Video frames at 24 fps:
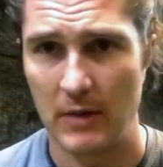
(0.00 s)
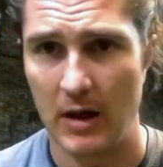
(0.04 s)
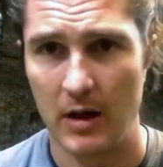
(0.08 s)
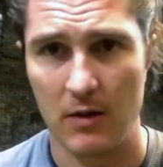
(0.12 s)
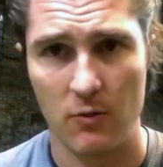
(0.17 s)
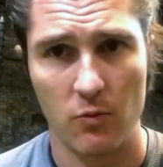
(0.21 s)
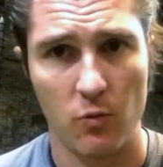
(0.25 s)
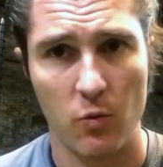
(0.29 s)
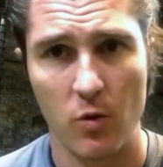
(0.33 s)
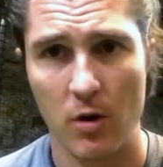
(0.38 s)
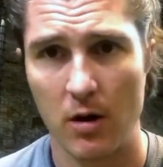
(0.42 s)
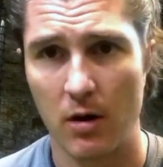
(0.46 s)

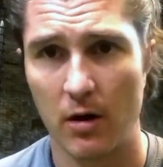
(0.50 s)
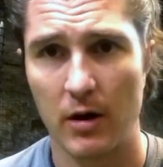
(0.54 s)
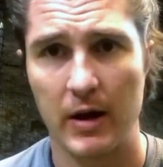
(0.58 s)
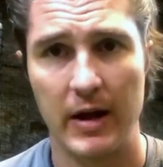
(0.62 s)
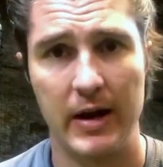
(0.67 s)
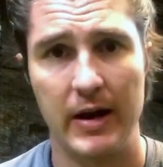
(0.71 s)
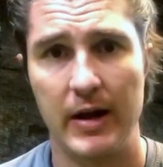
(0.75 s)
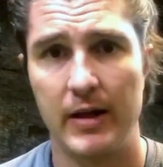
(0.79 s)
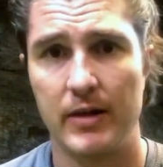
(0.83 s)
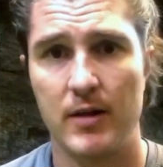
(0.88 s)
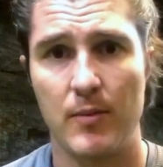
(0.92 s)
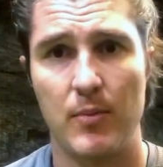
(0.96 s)
and work
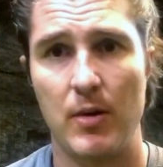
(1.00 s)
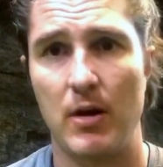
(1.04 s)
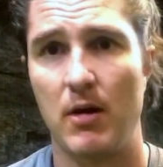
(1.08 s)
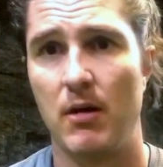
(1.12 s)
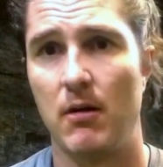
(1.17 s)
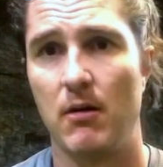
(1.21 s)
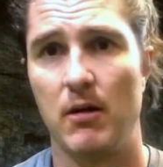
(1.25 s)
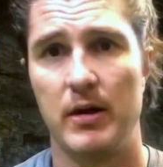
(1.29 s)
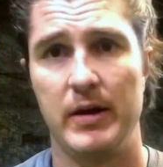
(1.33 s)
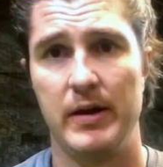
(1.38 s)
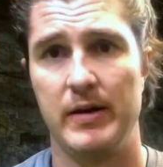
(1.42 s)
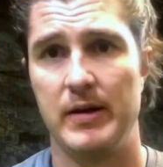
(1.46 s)
and hit the
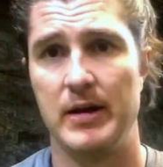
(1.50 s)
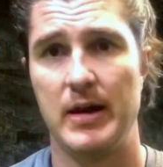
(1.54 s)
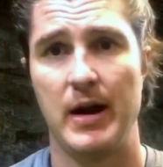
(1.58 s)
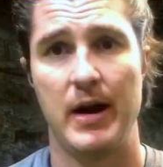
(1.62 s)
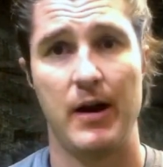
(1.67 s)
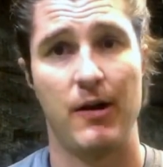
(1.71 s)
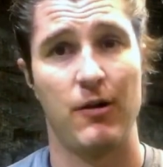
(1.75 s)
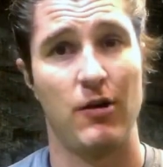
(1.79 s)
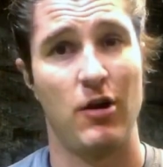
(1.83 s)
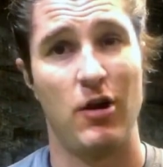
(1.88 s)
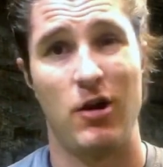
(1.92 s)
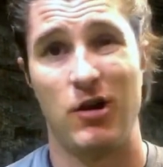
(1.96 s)
ball in the
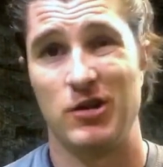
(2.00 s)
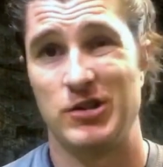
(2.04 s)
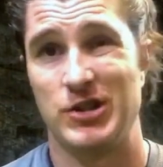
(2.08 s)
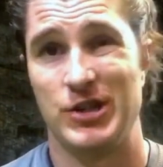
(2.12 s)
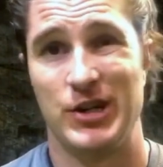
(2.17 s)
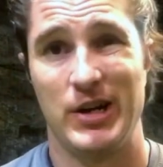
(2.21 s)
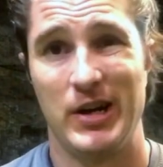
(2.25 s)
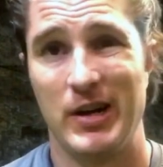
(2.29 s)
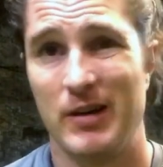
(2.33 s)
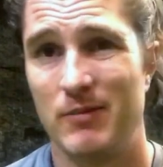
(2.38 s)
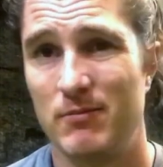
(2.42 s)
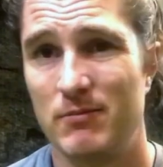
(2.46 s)
air,
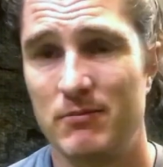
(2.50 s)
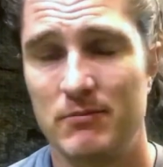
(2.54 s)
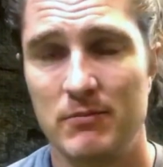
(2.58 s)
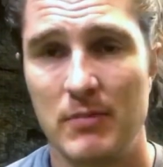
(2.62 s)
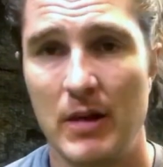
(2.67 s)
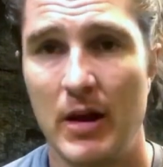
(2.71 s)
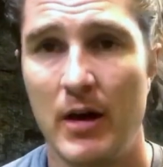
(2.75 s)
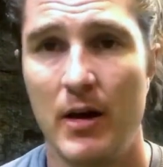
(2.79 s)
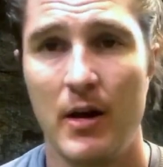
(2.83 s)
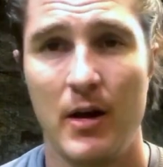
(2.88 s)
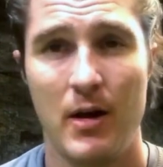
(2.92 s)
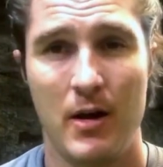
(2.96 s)
launching it
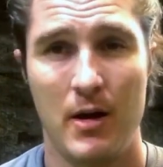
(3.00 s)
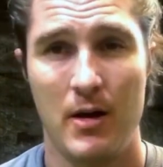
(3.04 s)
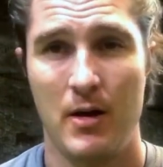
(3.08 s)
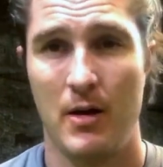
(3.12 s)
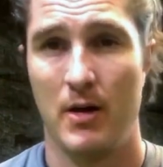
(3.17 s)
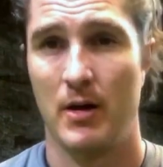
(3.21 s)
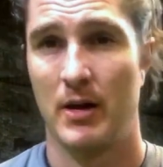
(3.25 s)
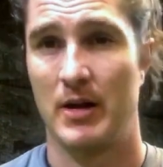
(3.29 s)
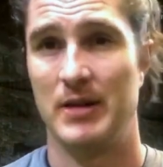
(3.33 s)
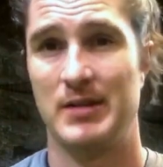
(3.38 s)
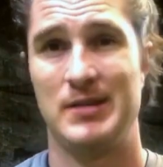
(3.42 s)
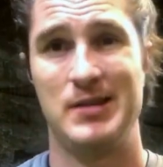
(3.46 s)

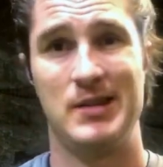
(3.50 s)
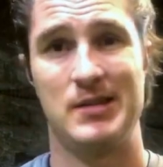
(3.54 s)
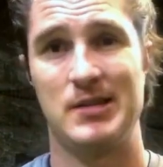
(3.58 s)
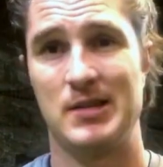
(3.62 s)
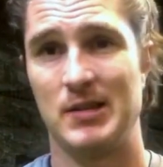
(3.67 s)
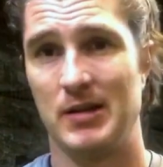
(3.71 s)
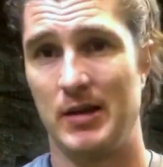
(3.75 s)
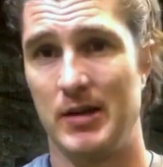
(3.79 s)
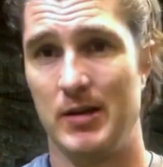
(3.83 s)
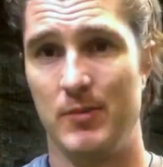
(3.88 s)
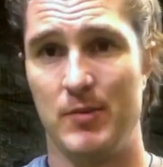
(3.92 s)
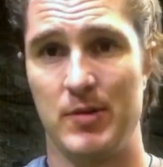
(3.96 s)

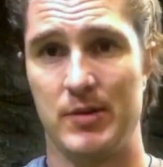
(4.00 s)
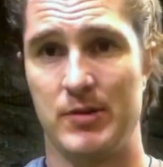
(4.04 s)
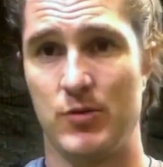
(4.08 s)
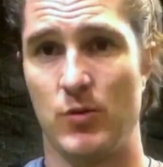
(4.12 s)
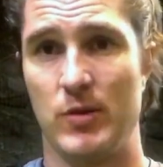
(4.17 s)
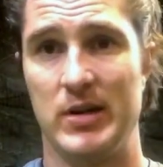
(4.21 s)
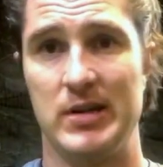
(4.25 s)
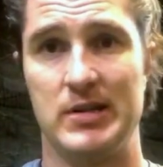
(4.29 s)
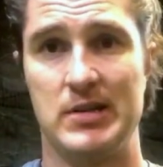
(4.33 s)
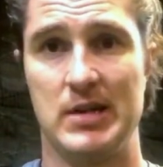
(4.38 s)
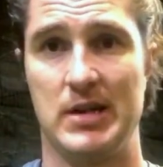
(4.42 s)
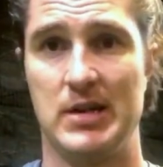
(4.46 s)
consistently
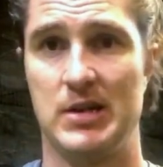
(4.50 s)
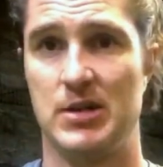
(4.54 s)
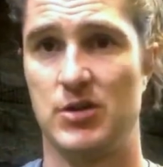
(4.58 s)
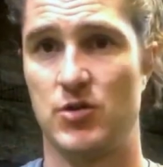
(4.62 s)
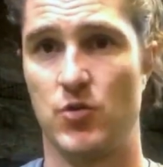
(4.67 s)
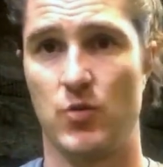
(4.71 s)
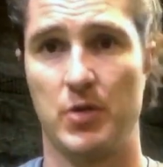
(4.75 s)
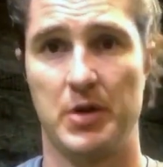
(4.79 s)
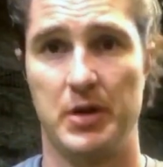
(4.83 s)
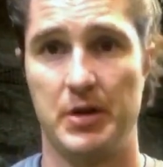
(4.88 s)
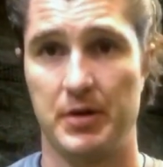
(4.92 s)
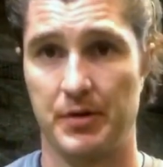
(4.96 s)
between 10 and
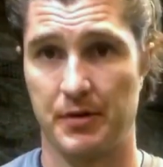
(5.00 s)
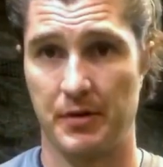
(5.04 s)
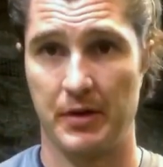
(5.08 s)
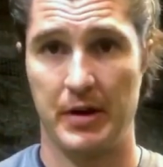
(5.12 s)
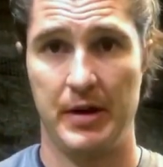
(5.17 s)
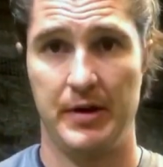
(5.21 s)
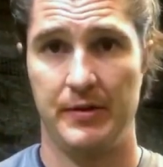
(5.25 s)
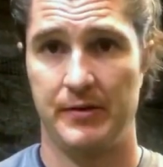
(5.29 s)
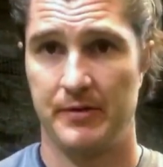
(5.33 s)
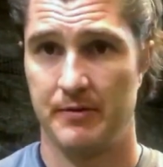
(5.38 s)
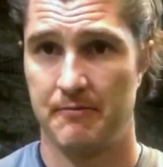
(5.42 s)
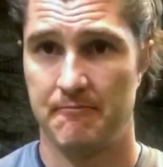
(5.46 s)
20
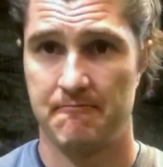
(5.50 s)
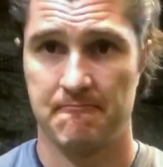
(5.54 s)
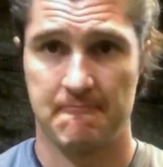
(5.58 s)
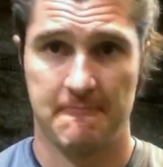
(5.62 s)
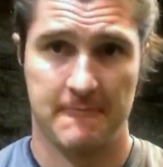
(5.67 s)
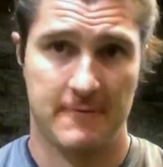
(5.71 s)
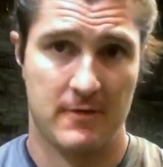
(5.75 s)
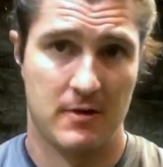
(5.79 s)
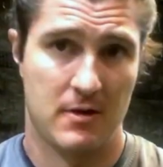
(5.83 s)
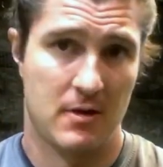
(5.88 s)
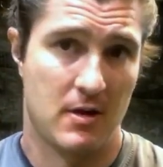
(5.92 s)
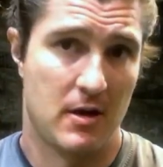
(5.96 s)
degrees.
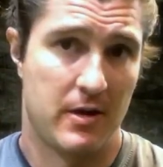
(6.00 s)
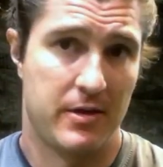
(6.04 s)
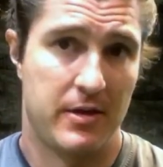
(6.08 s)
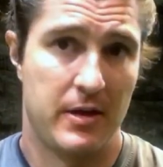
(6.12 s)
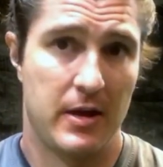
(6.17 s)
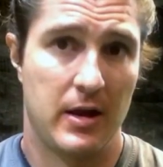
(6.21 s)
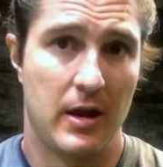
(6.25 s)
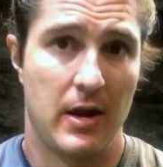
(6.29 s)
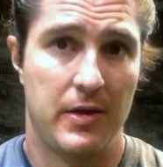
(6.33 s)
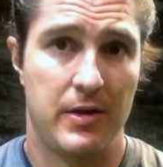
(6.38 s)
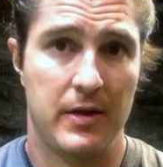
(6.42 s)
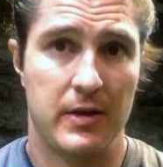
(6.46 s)
I
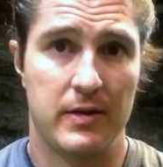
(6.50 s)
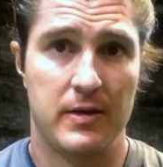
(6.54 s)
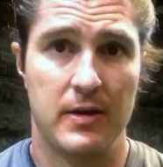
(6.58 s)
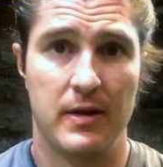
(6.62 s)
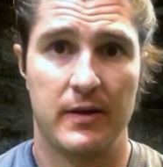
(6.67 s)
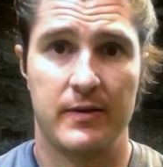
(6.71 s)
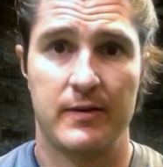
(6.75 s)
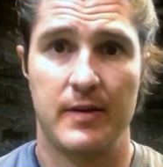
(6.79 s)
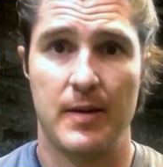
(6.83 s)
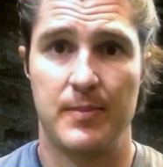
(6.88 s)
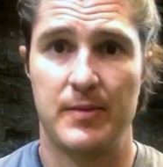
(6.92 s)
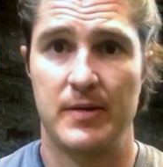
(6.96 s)
think the
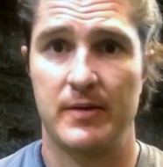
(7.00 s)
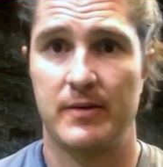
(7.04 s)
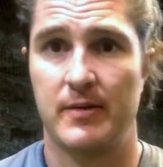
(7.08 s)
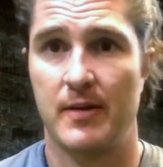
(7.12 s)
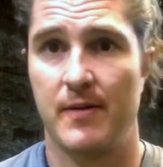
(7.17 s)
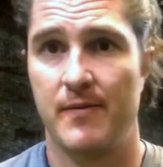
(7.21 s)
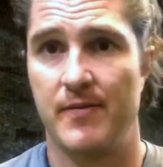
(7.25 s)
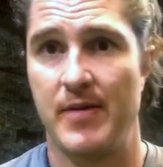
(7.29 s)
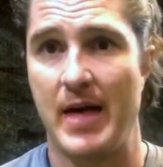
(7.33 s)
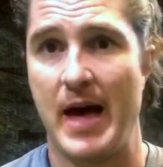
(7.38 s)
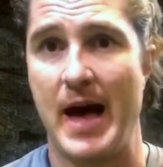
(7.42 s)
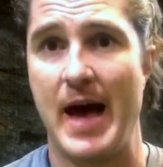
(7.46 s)
acceptance
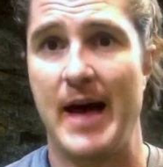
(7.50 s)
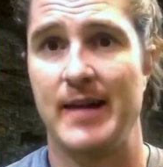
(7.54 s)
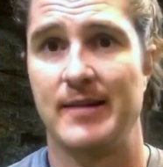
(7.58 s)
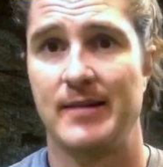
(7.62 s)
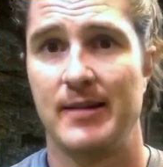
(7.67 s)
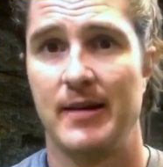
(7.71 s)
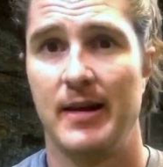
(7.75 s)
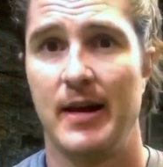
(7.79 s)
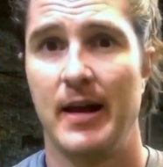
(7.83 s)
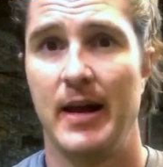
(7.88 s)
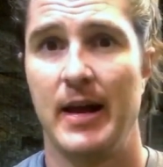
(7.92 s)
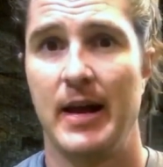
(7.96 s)
of
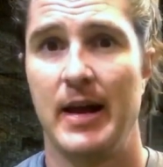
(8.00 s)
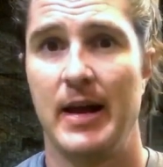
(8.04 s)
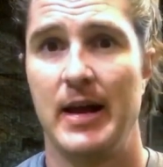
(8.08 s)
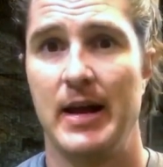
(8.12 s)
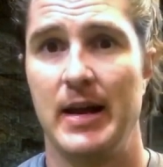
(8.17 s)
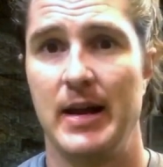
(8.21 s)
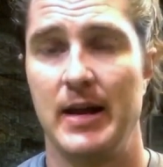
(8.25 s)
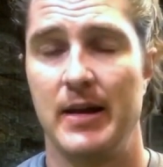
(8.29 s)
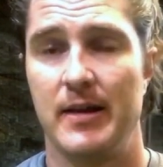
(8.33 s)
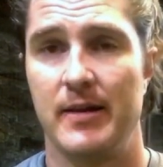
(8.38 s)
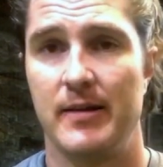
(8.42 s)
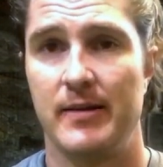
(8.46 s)
that
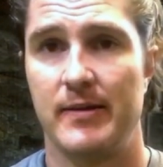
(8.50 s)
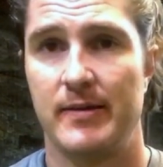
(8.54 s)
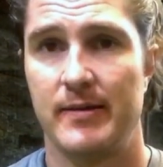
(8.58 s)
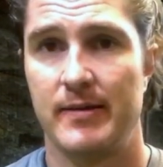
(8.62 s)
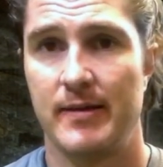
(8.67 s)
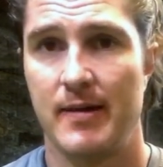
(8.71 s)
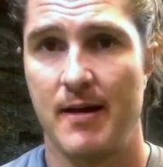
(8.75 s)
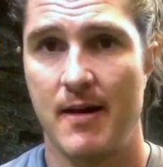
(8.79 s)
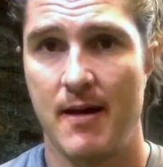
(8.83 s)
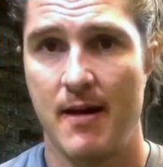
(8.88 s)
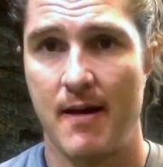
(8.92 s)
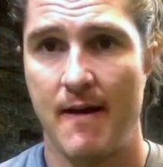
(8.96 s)
is